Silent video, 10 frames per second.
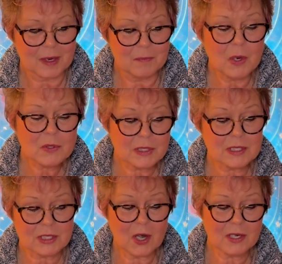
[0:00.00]
Most
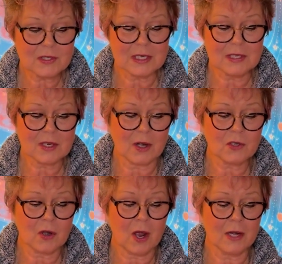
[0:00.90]
starseeds are
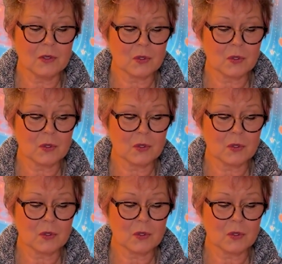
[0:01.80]
drawn